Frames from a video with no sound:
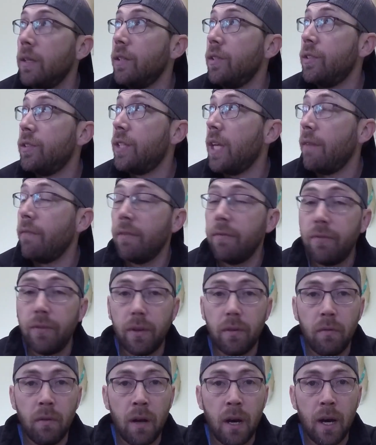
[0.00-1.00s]

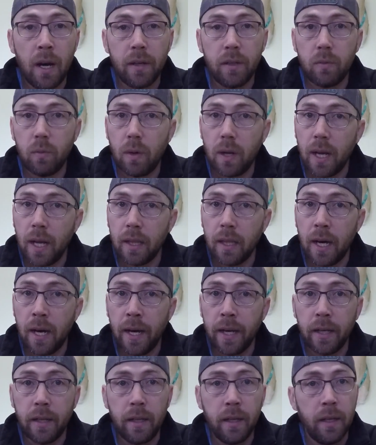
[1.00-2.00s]
7-foot rod is what I
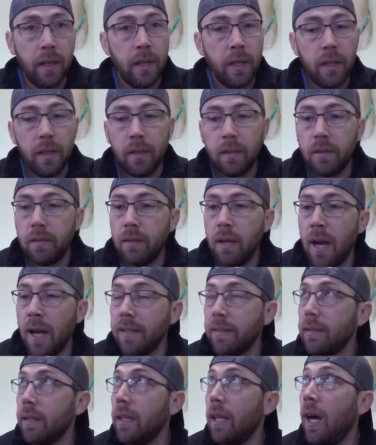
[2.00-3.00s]
like. It's
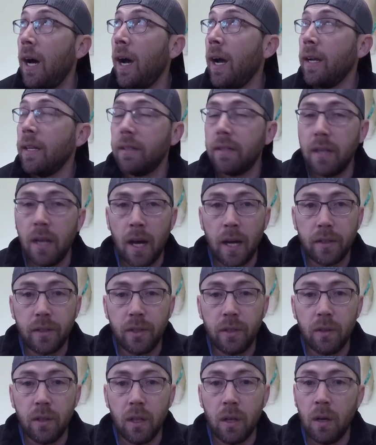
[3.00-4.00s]
nice and light, it's not
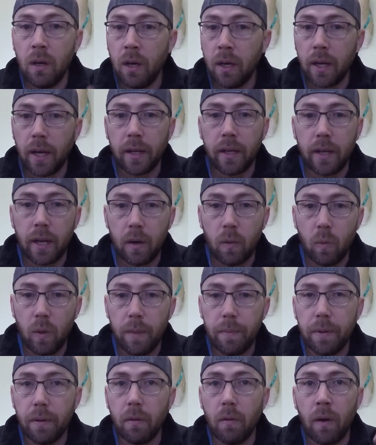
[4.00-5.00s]
too long, I can kind of
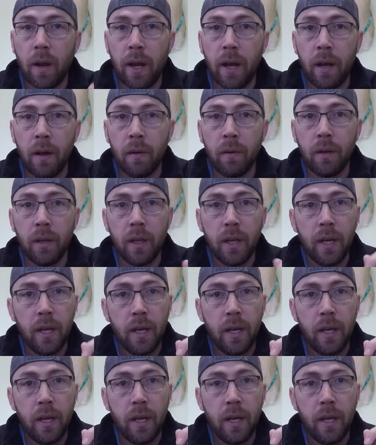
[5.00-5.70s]
whip it around.